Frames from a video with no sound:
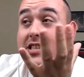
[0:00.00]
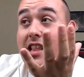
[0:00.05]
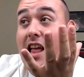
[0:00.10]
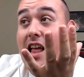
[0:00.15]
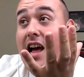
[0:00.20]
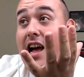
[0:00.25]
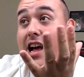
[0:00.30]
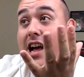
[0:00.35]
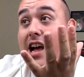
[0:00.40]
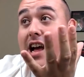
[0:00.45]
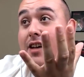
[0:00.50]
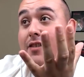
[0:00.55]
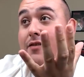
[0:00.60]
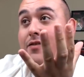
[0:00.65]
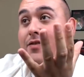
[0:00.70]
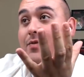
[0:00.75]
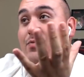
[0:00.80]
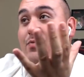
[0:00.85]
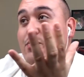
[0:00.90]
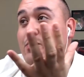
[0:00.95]
live,
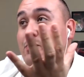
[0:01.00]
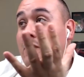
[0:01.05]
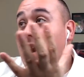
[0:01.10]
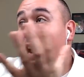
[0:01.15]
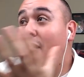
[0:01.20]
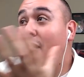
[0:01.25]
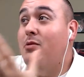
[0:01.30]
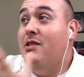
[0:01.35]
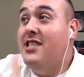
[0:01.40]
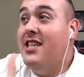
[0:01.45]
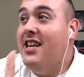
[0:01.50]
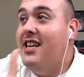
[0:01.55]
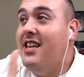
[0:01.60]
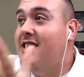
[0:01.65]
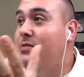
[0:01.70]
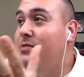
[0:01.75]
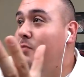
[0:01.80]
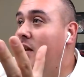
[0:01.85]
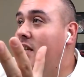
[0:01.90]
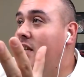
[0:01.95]
but I was going
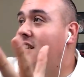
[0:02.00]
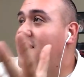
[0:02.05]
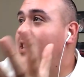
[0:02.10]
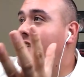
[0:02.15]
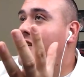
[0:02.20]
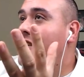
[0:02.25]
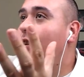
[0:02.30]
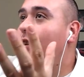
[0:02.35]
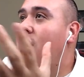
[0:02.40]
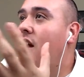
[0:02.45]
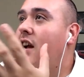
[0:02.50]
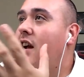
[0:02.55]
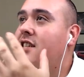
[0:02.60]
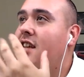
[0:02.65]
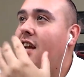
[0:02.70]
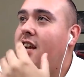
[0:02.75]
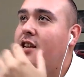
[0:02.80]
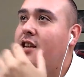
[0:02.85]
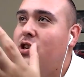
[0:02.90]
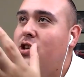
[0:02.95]
to mention this earlier. I was
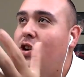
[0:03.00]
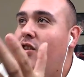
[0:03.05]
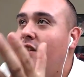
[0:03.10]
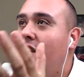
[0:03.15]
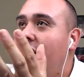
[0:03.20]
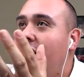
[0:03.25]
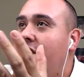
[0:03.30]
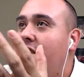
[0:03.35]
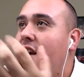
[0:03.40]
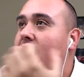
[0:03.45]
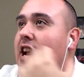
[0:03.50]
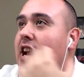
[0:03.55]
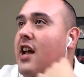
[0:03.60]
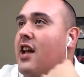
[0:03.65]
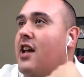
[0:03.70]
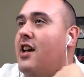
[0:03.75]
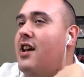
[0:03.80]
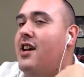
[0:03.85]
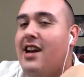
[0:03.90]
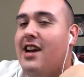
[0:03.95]
like, surely he's got it.
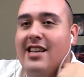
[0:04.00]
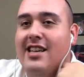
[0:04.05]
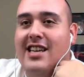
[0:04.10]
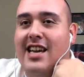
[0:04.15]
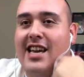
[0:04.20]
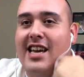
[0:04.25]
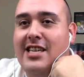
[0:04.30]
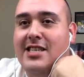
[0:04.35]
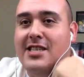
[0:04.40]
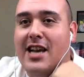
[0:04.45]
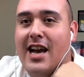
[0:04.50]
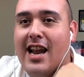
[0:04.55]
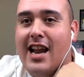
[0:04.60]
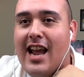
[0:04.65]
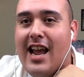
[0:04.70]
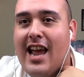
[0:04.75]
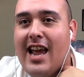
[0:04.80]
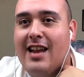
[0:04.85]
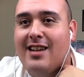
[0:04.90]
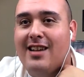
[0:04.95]
I was like, he's got it
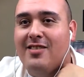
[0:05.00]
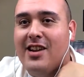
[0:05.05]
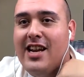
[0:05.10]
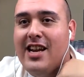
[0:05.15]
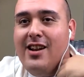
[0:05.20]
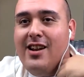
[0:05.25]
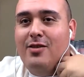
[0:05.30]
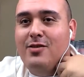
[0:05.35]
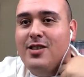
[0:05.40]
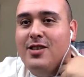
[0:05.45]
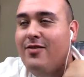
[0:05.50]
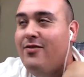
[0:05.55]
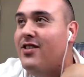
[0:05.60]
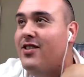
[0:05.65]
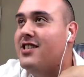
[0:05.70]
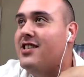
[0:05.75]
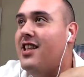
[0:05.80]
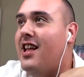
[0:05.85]
handled. He knows if it's